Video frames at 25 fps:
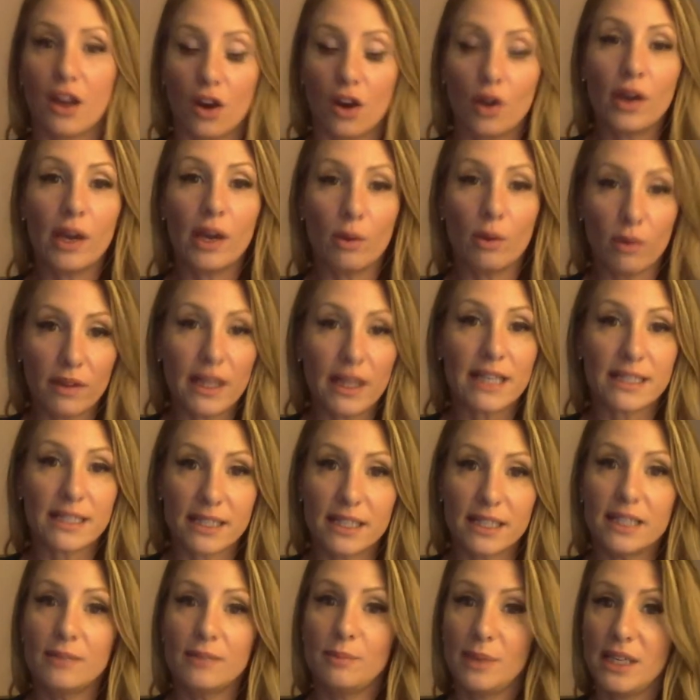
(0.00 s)
Okay, well, that's
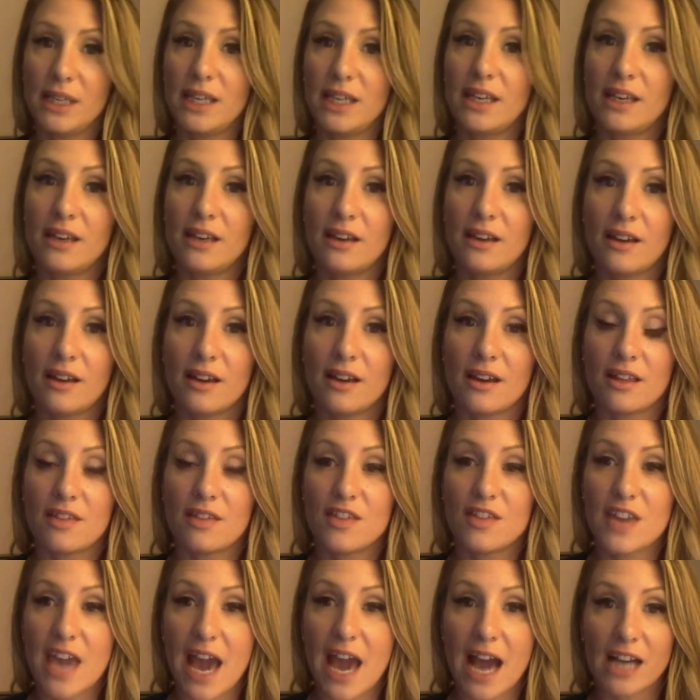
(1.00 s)
going to be
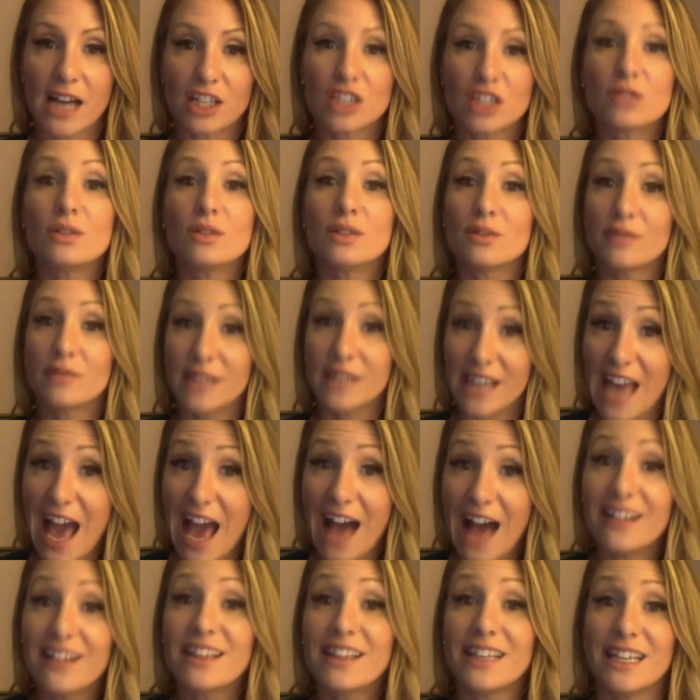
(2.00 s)
the actual
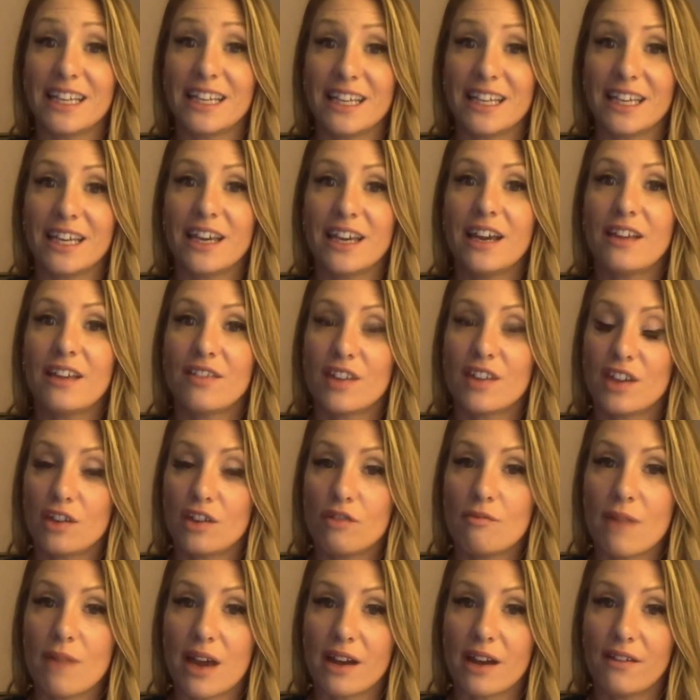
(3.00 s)
reality that
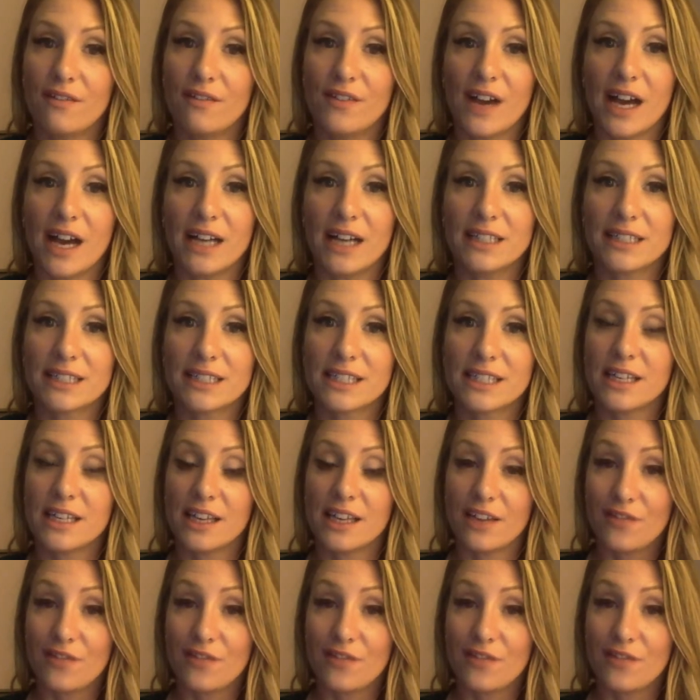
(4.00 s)
you manifest.